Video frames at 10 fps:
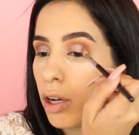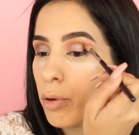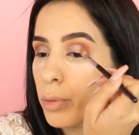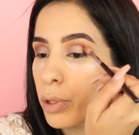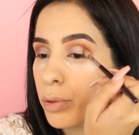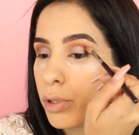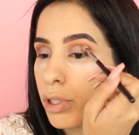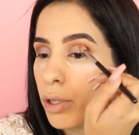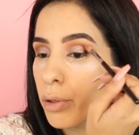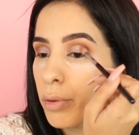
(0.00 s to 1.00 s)

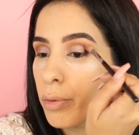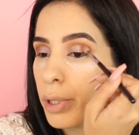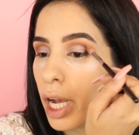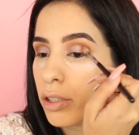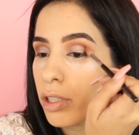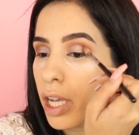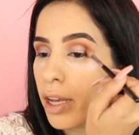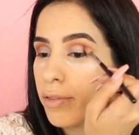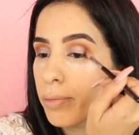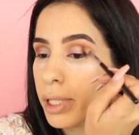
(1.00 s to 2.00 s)
almost. No, we actually
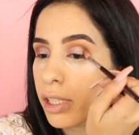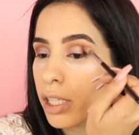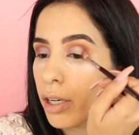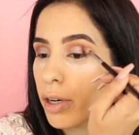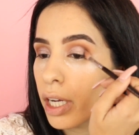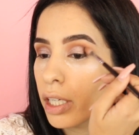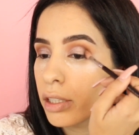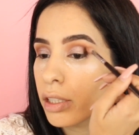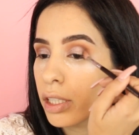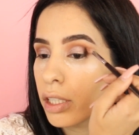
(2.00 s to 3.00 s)
have
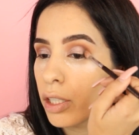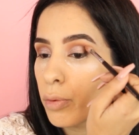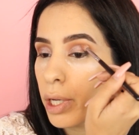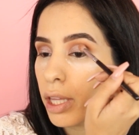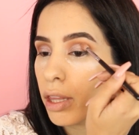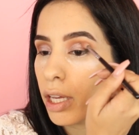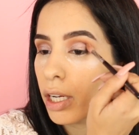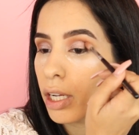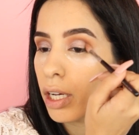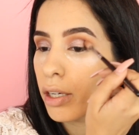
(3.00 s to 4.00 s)
mascara to continue with,
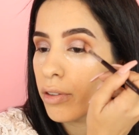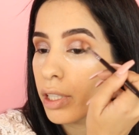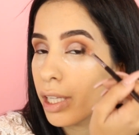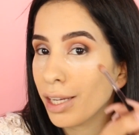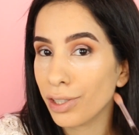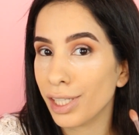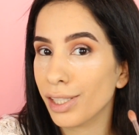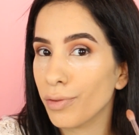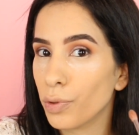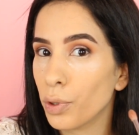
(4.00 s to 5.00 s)
and uh,
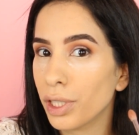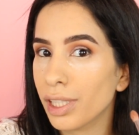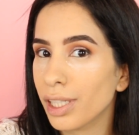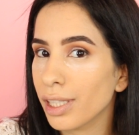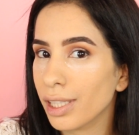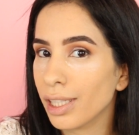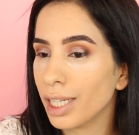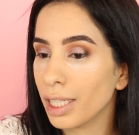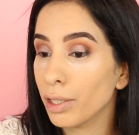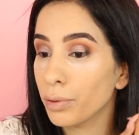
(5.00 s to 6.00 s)
lashes, of course, because
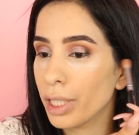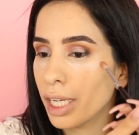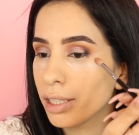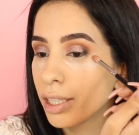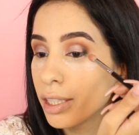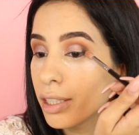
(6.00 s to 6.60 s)
I kind of look dead.